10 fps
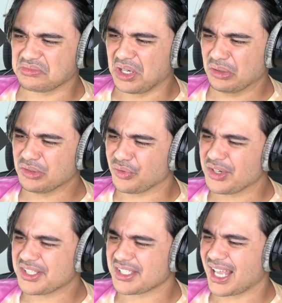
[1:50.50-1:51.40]
Oh, whose
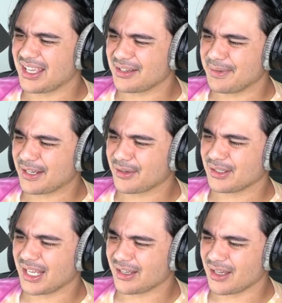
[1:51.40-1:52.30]
voice is that in the
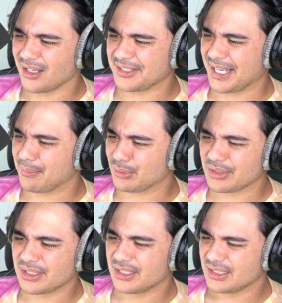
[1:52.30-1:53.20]
background, like on sample?
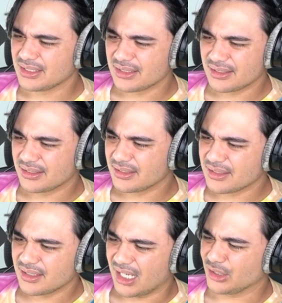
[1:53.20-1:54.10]

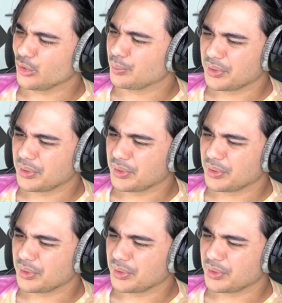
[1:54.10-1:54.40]
on loop.